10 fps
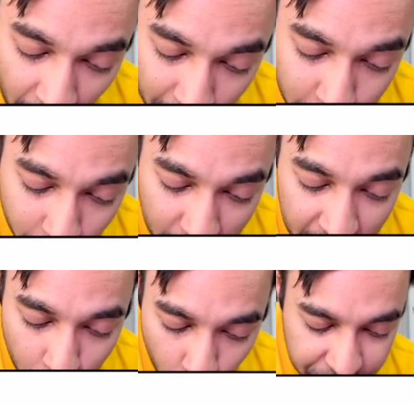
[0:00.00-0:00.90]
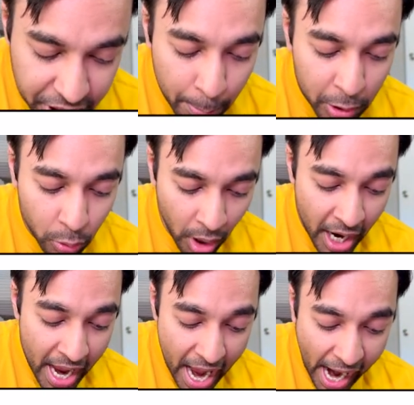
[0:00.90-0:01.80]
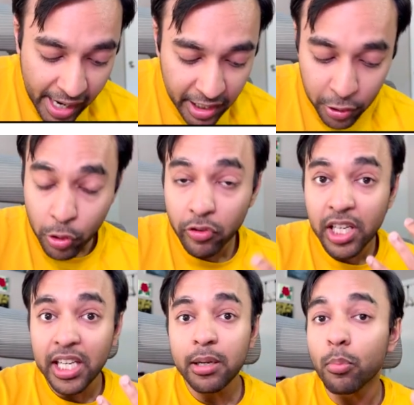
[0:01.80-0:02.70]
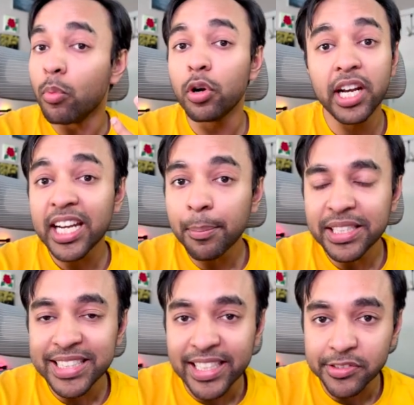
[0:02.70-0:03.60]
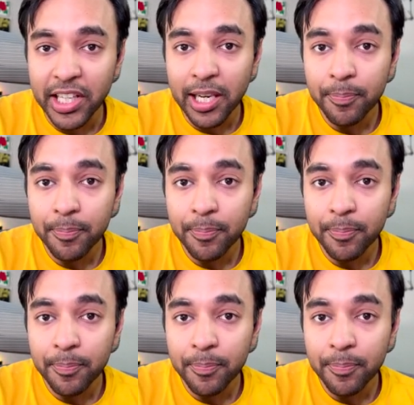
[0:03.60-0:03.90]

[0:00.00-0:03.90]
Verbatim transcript: you will need more C P U, and you will need more database as well.